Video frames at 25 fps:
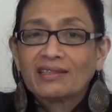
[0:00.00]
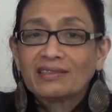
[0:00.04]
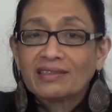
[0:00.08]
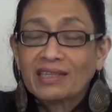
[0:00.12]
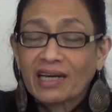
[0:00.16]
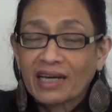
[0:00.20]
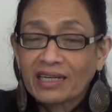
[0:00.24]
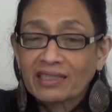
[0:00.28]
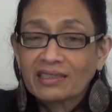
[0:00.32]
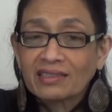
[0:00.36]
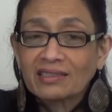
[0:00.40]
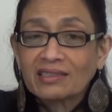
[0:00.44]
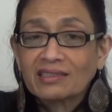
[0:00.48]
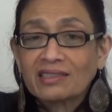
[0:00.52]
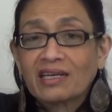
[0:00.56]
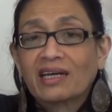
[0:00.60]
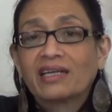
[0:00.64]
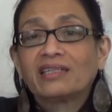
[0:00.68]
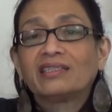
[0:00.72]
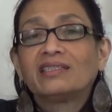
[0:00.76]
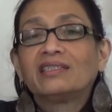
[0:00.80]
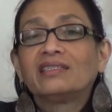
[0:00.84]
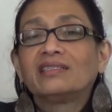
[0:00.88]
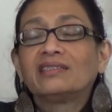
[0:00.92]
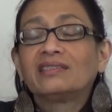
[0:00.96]
Tiger
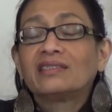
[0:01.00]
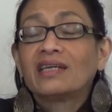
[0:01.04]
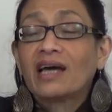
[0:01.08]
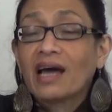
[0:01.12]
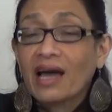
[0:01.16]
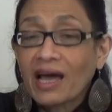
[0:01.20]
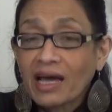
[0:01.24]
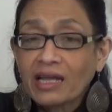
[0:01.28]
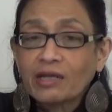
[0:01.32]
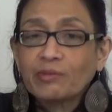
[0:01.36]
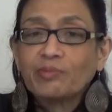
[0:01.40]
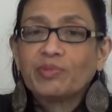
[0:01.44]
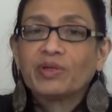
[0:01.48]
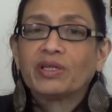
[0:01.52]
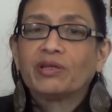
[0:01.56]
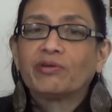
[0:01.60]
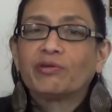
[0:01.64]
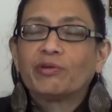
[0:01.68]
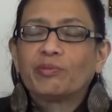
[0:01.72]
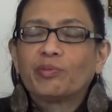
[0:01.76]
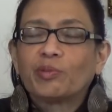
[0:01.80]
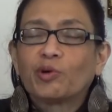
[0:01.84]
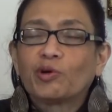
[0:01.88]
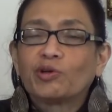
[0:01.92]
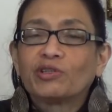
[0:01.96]
sightings had been
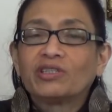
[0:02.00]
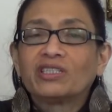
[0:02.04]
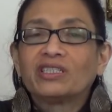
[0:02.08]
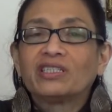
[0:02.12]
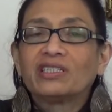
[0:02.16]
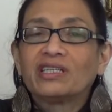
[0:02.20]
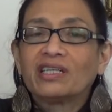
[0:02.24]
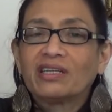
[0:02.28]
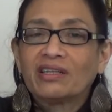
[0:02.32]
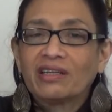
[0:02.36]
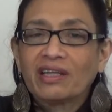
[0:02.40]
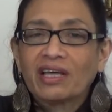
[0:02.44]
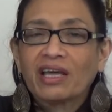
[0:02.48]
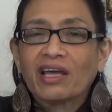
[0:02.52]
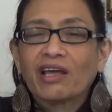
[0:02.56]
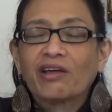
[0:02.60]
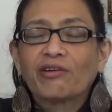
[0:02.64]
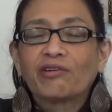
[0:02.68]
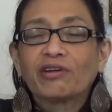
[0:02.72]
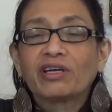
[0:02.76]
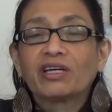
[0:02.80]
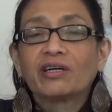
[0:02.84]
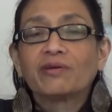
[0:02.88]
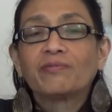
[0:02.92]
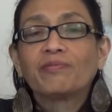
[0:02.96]
reported in the
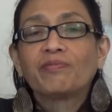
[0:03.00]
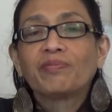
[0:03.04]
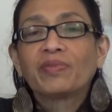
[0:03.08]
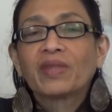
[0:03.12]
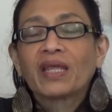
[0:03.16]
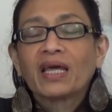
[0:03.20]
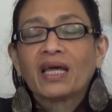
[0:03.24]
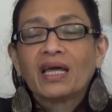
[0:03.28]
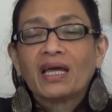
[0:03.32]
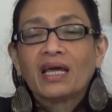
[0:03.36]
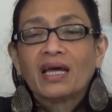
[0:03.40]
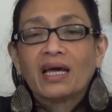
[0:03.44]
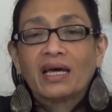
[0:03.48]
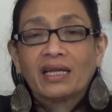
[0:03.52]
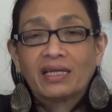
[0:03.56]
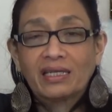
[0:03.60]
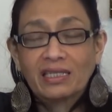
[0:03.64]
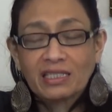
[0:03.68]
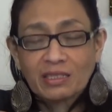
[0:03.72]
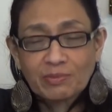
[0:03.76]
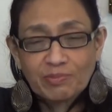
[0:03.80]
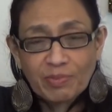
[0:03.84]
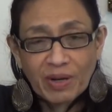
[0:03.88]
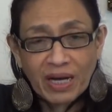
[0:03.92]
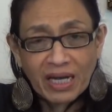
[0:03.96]
area. And
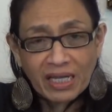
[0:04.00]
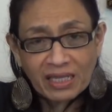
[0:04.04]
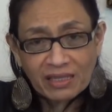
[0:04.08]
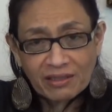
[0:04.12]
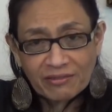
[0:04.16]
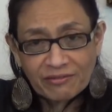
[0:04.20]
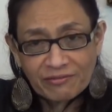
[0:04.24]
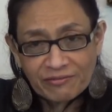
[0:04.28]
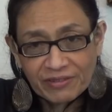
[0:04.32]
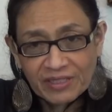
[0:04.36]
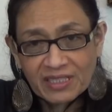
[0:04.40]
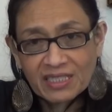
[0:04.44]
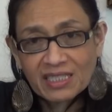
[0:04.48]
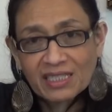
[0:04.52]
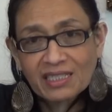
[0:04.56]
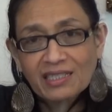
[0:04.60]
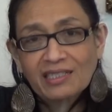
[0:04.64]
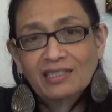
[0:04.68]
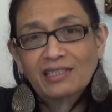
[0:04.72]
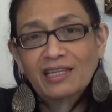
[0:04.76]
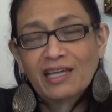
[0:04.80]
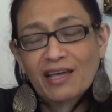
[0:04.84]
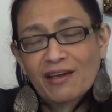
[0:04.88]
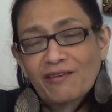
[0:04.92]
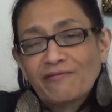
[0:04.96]
despite the
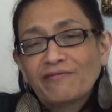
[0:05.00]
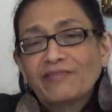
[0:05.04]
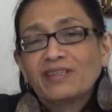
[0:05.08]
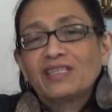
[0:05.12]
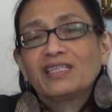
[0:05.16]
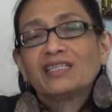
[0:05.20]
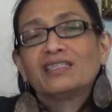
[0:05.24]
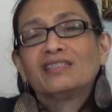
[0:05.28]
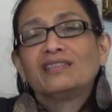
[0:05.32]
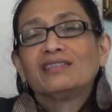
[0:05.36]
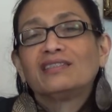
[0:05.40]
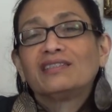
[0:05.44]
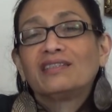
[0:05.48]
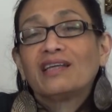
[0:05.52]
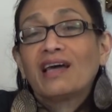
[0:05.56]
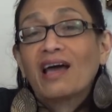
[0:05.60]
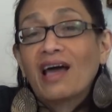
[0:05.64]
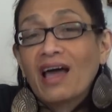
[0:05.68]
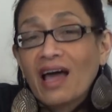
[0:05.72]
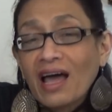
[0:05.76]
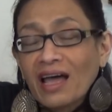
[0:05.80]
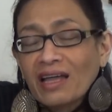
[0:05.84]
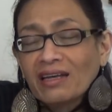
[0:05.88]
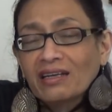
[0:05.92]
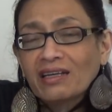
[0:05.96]
physical evidence
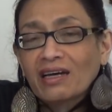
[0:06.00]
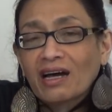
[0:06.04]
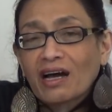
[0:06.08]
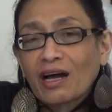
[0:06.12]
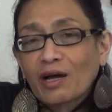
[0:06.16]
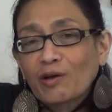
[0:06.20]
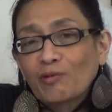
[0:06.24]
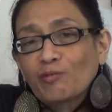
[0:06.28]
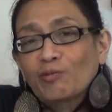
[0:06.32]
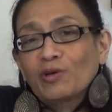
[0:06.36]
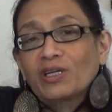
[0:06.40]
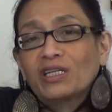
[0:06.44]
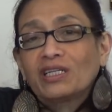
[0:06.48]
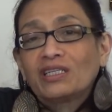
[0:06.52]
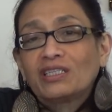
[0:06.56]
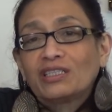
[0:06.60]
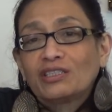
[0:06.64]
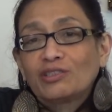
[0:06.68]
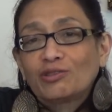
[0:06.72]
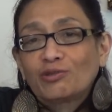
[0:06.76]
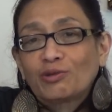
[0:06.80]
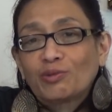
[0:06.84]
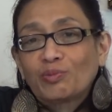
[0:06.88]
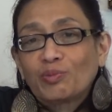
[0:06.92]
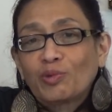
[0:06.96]
and
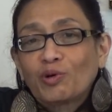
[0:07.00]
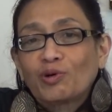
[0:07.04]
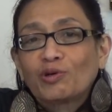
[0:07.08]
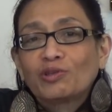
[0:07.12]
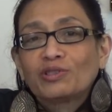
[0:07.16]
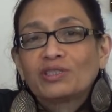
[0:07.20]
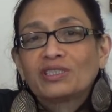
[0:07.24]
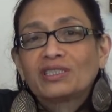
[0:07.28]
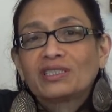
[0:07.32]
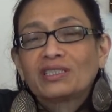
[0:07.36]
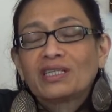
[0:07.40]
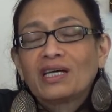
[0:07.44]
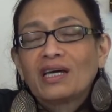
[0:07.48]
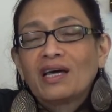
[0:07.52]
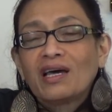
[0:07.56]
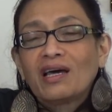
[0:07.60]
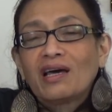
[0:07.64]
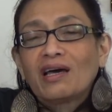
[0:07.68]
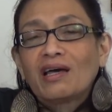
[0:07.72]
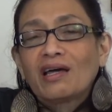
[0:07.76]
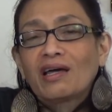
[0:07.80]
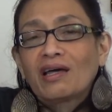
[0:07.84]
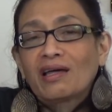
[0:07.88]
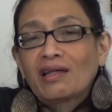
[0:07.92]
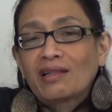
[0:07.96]
eyewitness reports,
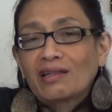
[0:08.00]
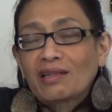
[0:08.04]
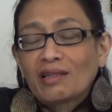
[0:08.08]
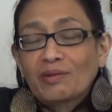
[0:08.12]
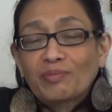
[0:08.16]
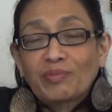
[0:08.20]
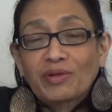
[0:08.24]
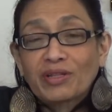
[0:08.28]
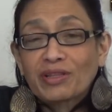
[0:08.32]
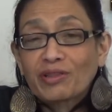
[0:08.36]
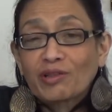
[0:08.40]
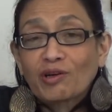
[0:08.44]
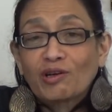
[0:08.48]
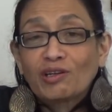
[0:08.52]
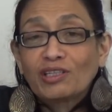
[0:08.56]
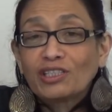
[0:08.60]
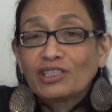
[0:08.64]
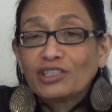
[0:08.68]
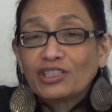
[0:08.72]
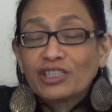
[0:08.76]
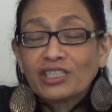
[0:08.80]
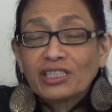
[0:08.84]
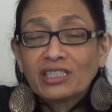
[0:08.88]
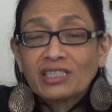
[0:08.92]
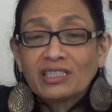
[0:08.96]
the
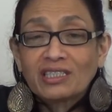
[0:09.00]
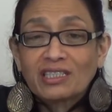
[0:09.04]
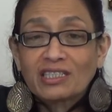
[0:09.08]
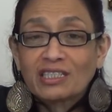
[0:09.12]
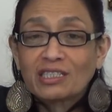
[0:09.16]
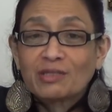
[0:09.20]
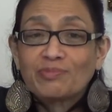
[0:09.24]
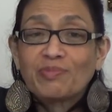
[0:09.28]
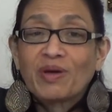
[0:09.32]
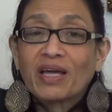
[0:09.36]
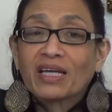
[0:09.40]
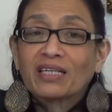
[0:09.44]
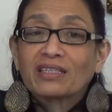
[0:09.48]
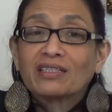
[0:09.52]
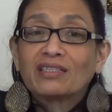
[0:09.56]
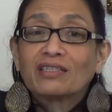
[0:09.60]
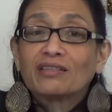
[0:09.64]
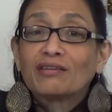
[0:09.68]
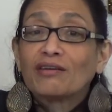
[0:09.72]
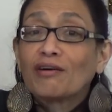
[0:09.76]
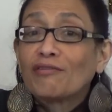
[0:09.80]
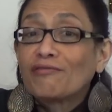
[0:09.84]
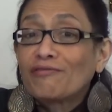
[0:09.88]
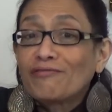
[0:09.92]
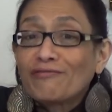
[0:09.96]
pathologist
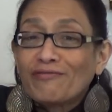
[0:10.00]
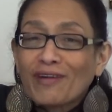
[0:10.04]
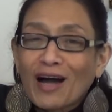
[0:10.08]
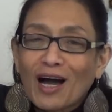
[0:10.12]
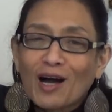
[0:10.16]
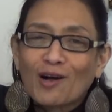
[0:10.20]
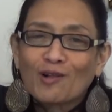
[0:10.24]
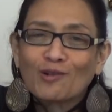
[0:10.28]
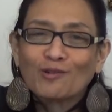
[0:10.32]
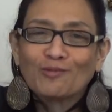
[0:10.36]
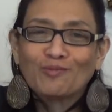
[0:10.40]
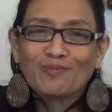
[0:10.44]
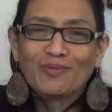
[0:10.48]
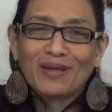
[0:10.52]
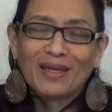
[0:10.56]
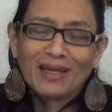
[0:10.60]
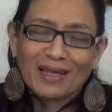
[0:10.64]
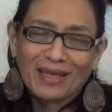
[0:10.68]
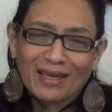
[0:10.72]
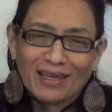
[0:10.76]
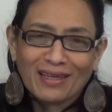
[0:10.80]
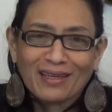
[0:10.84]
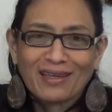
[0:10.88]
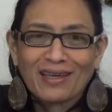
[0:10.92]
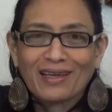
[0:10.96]
suspected foul
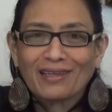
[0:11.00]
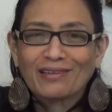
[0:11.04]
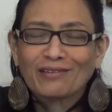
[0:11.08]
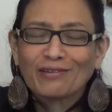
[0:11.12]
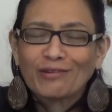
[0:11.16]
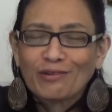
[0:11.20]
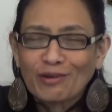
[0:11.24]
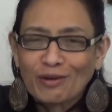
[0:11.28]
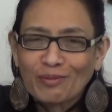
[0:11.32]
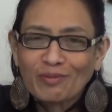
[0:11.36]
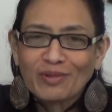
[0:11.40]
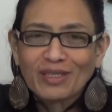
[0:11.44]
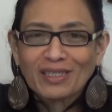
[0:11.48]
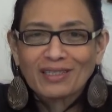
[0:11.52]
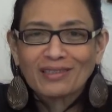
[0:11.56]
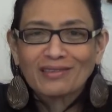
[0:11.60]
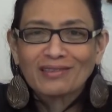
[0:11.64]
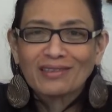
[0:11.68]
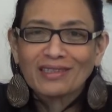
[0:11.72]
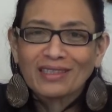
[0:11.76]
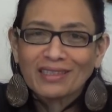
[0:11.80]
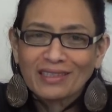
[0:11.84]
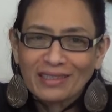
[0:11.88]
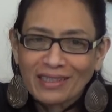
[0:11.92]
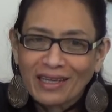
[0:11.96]
play and criminal
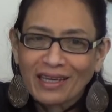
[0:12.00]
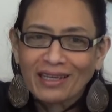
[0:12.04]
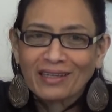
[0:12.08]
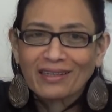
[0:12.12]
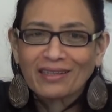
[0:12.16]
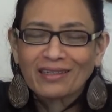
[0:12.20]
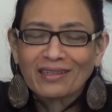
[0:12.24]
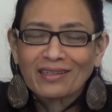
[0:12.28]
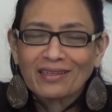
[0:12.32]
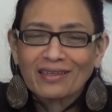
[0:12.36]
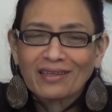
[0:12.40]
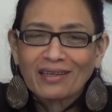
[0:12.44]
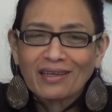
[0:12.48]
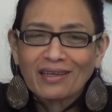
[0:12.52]
intent.